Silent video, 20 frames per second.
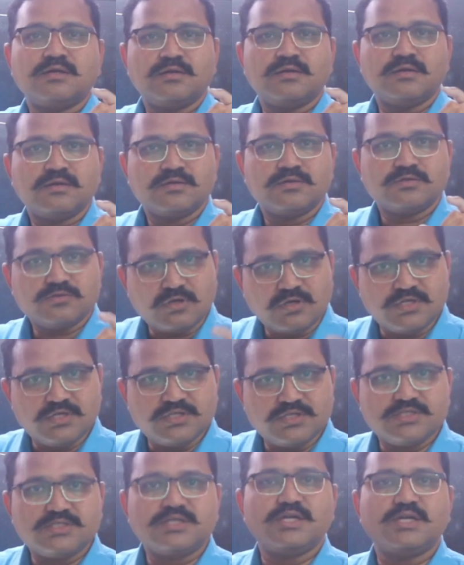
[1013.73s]
solid
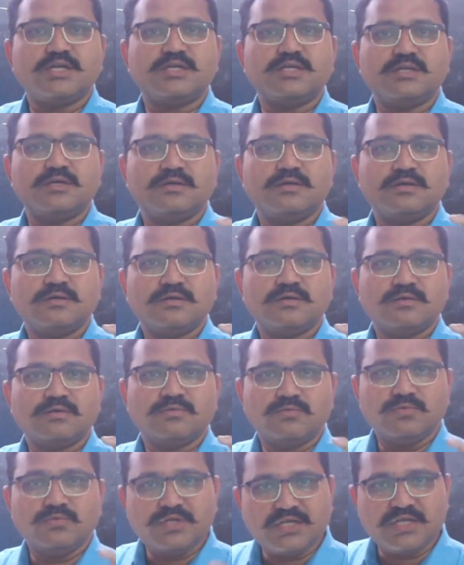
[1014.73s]
state,
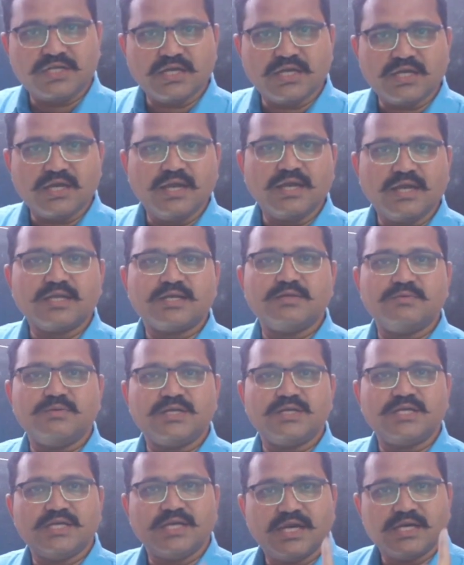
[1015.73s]
we take
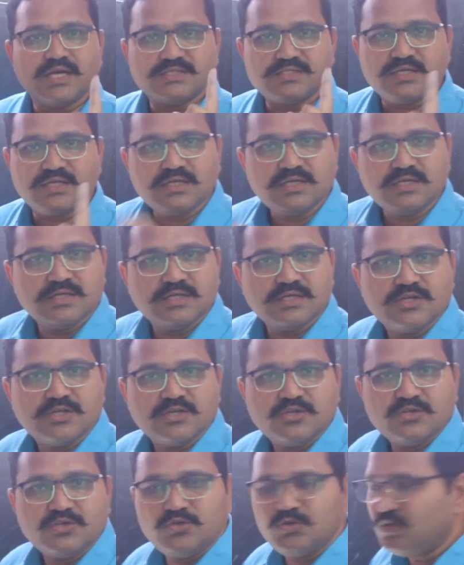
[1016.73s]
activity as a
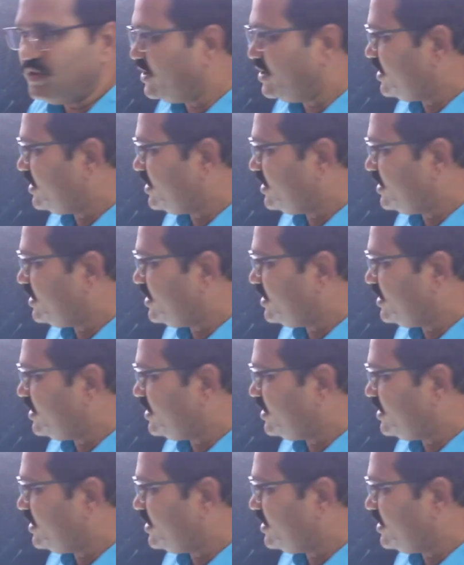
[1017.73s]
unity.